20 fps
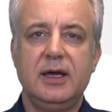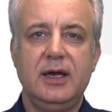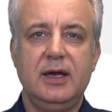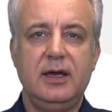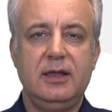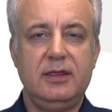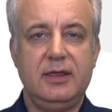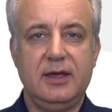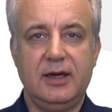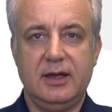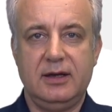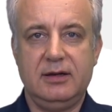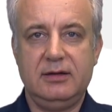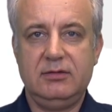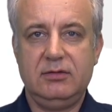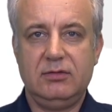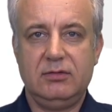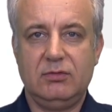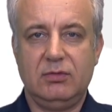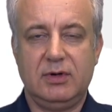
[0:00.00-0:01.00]
And
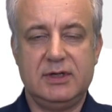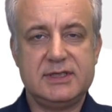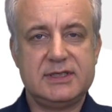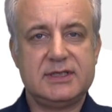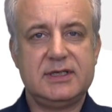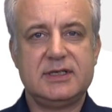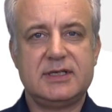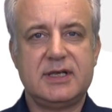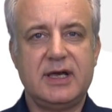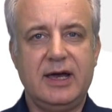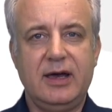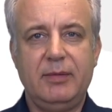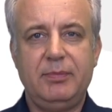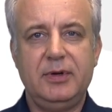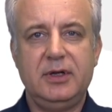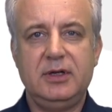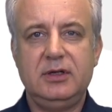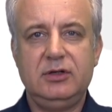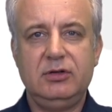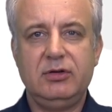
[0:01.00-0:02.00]
then once this
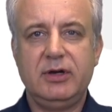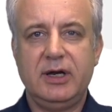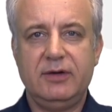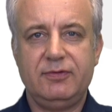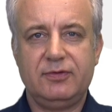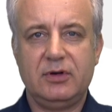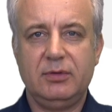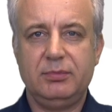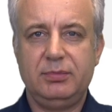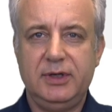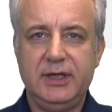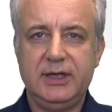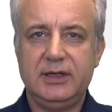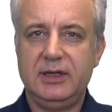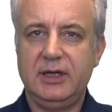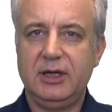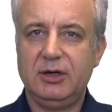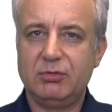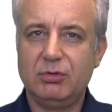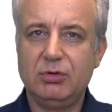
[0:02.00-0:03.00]
happened, you have
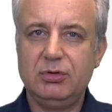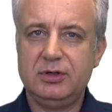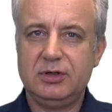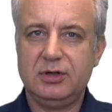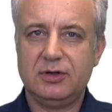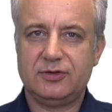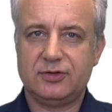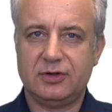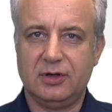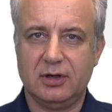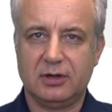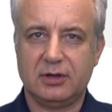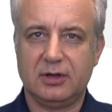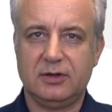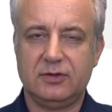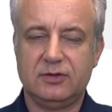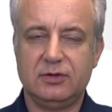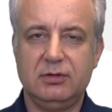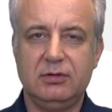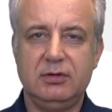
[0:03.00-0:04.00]
completely ruined your
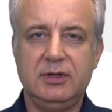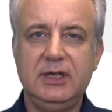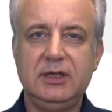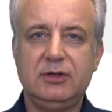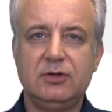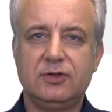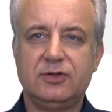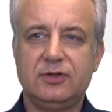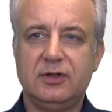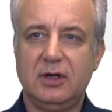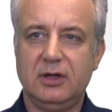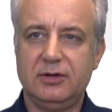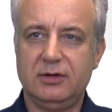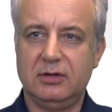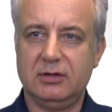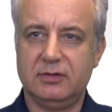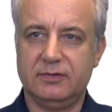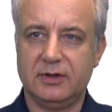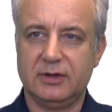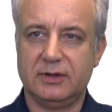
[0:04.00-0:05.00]
circuit. So you need to start
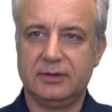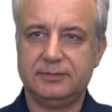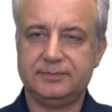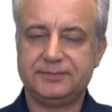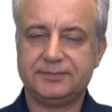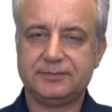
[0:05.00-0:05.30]
over.